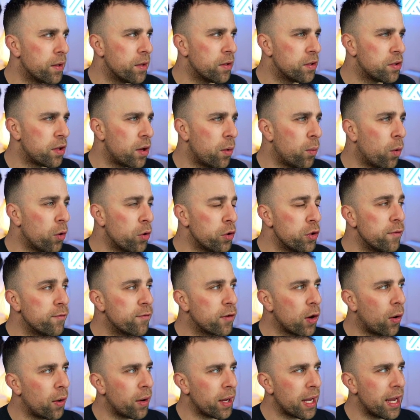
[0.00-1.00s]
So what
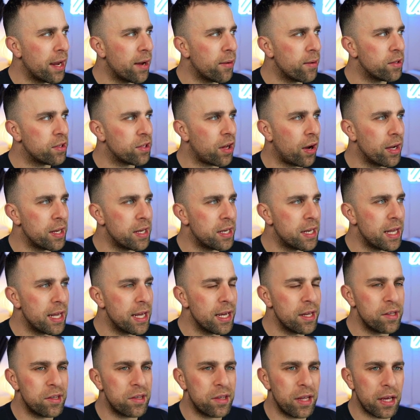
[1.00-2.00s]
you've got here is
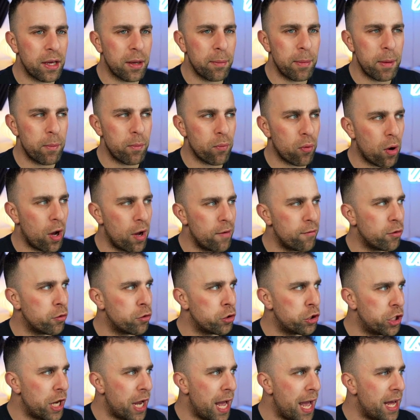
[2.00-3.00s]
ideas that can be private
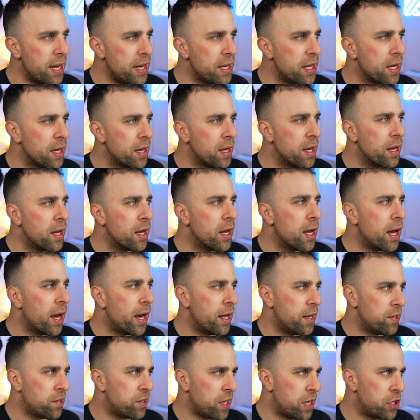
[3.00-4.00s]
or shared.
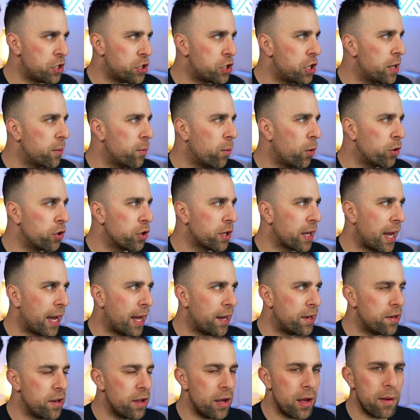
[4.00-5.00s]
And essentially what you
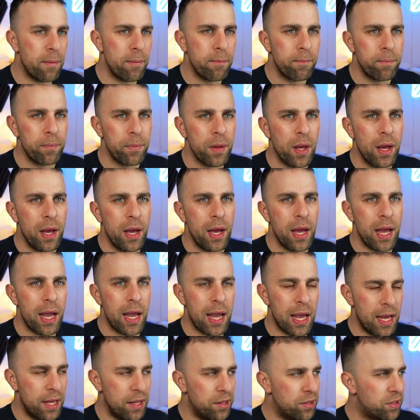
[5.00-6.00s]
can do
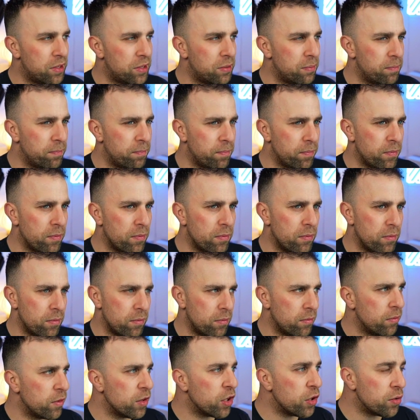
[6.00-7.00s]
is
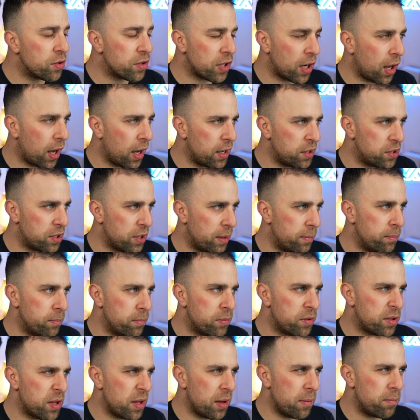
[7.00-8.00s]
utilize
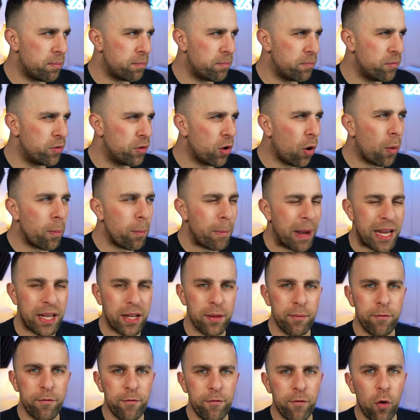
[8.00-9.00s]
them to not make
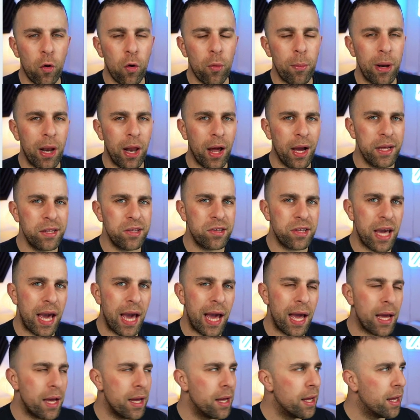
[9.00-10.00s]
them formalized
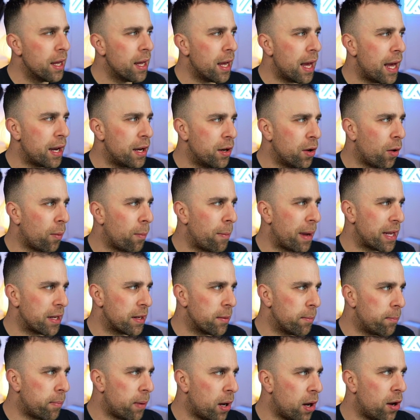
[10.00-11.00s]
yet and not make
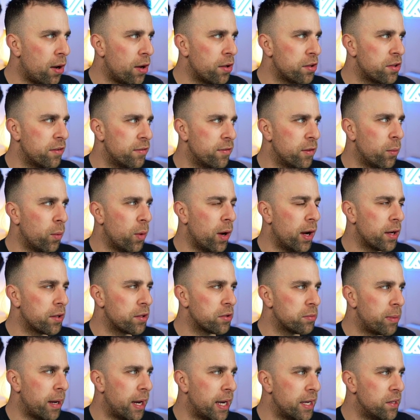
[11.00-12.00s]
them part of the
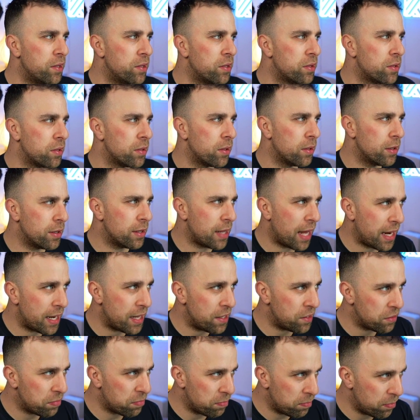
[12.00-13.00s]
workspace that
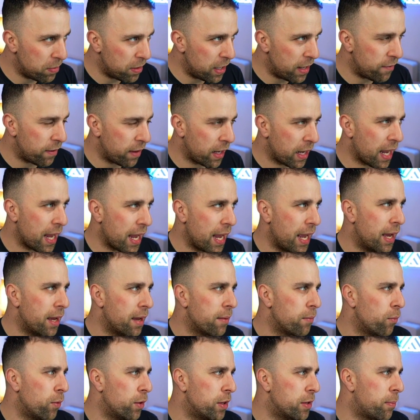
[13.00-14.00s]
is living
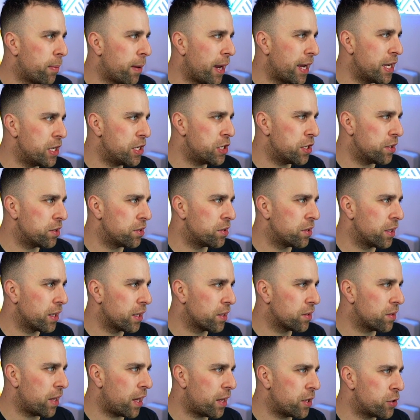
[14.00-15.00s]
here with the pages,
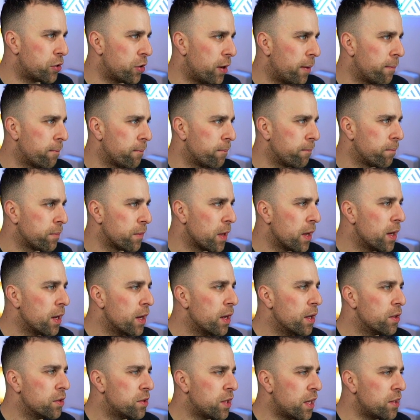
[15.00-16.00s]
etc.
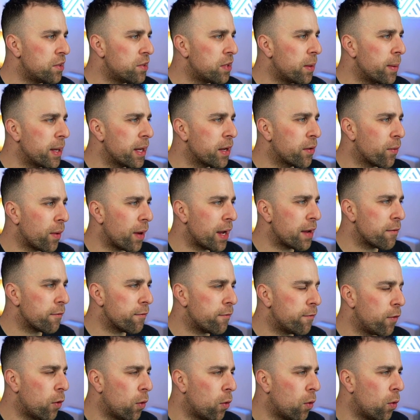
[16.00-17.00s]
So that's something great
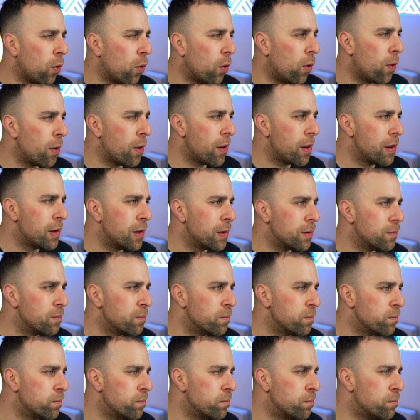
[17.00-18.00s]
for
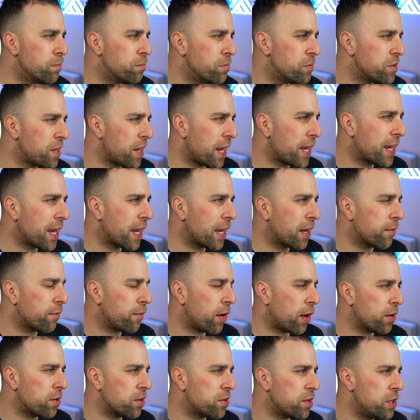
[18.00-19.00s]
mm, taking
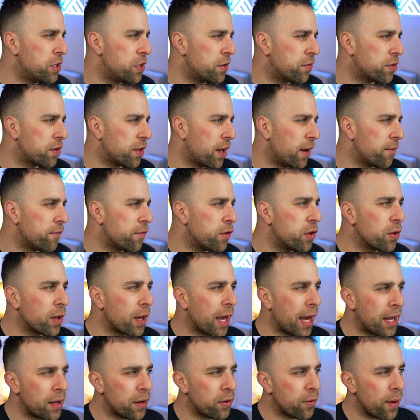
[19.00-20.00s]
advantage of stuff. You
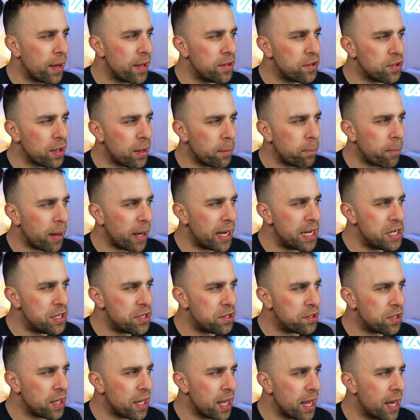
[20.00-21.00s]
can create sub
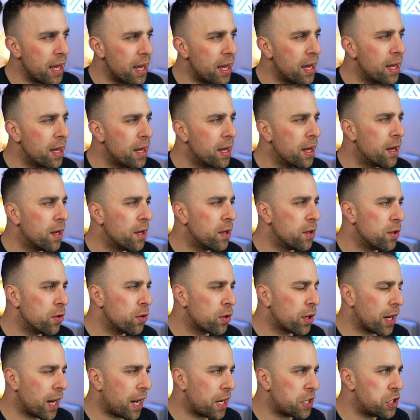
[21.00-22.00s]
pages here.
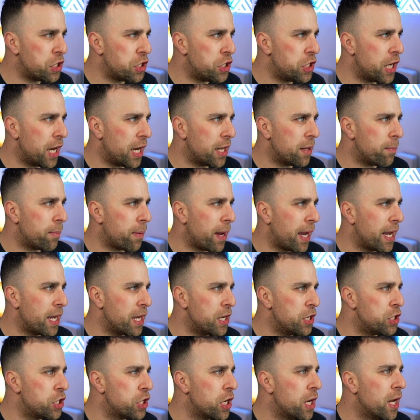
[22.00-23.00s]
You can actually share the
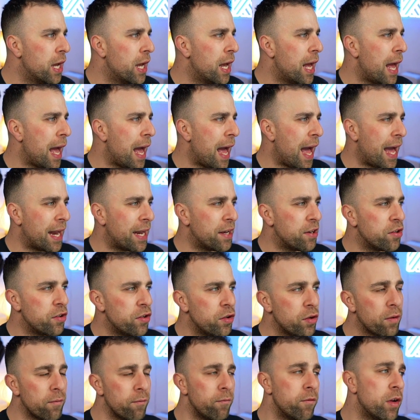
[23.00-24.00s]
page and
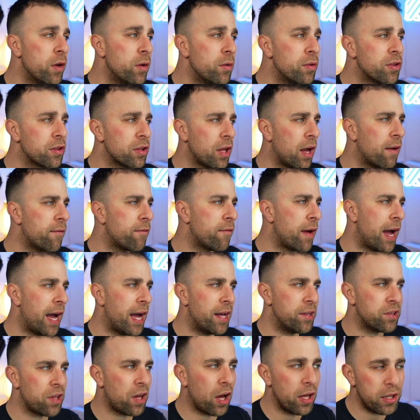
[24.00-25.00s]
you can view stuff
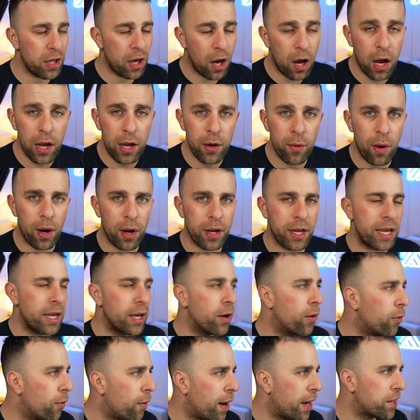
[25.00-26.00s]
as either
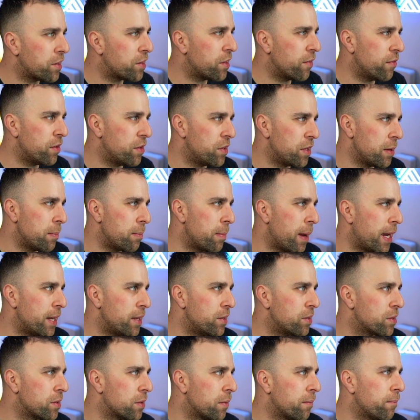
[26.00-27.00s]
hierarchy or activity
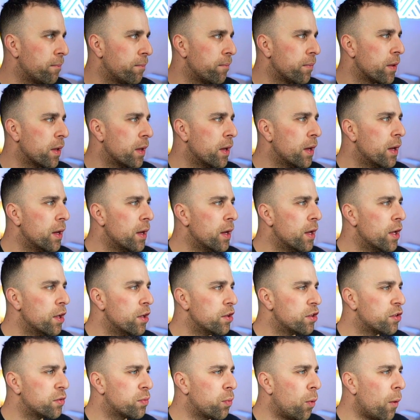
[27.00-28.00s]
based.
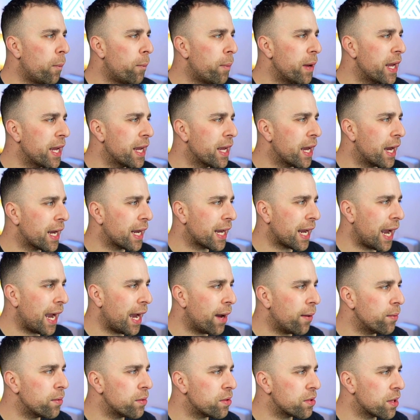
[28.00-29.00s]
Swapping
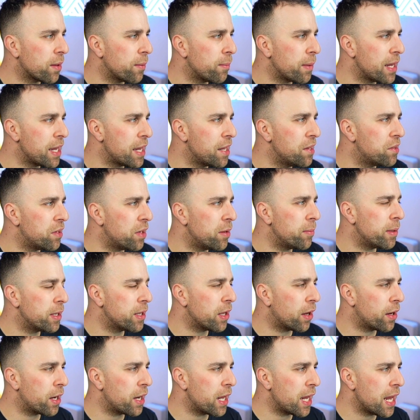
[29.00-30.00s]
accounts can easily be
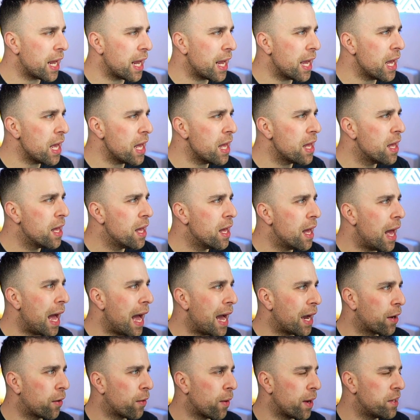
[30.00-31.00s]
done here
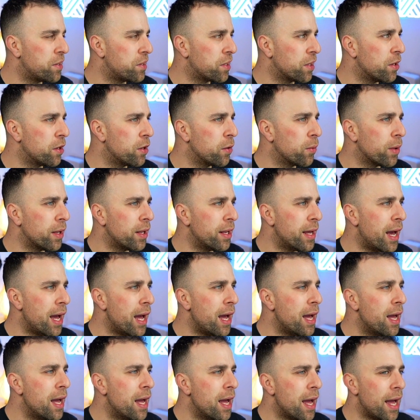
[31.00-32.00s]
and creating a new one
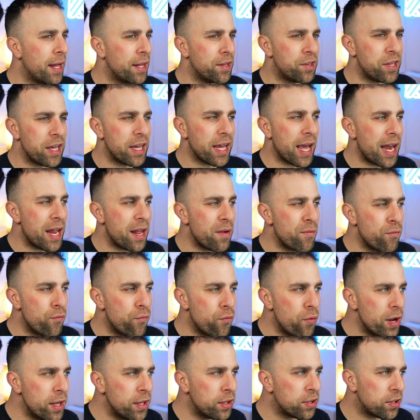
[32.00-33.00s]
there. And seeing any
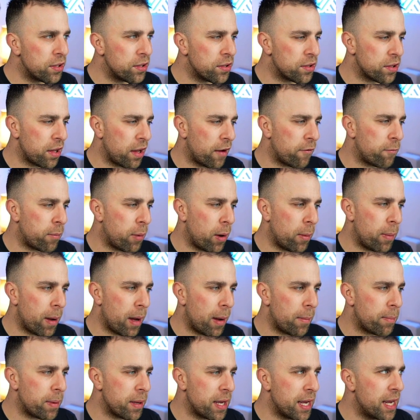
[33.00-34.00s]
recent stuff pop
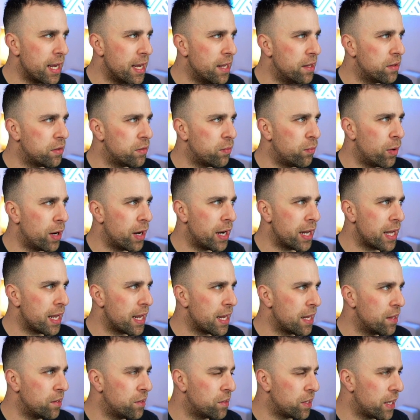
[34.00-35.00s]
up is really
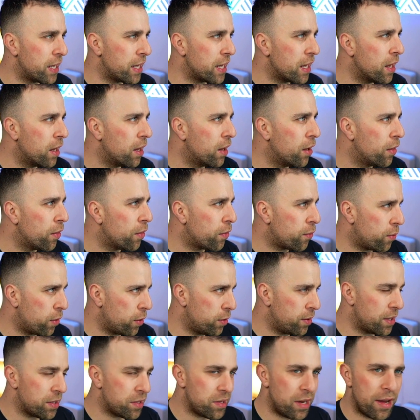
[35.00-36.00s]
easy
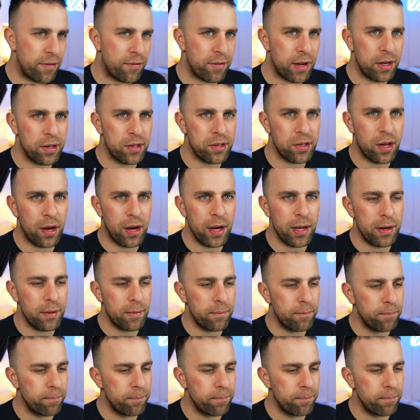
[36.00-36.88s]
through this left-hand side.